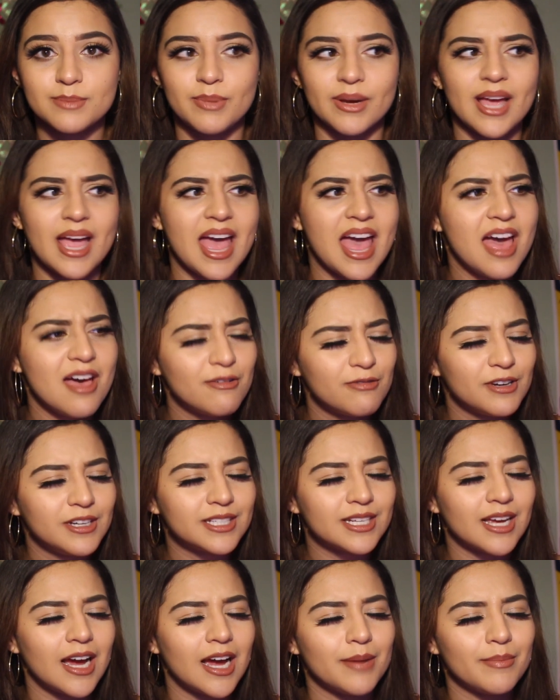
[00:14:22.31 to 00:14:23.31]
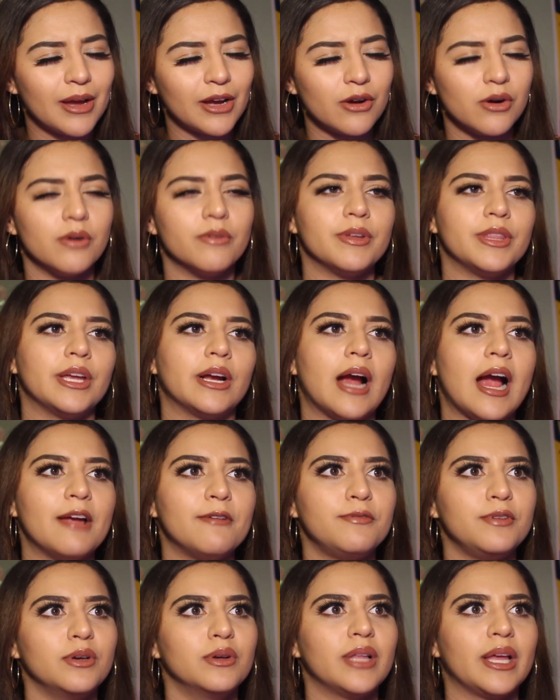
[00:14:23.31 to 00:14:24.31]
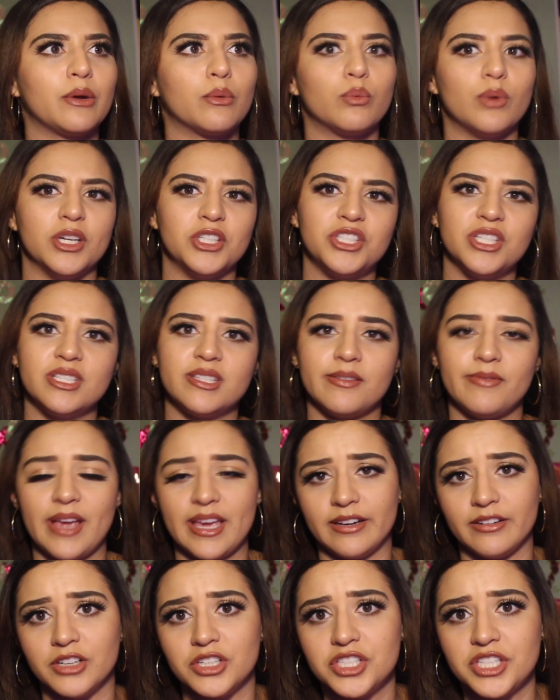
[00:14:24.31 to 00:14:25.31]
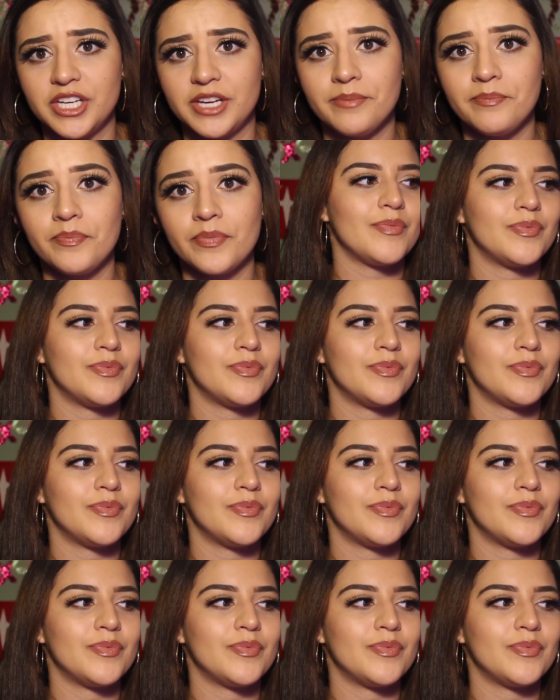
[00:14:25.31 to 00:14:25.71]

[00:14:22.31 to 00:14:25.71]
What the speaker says: but every time I go over there, I feel like rushes of energy.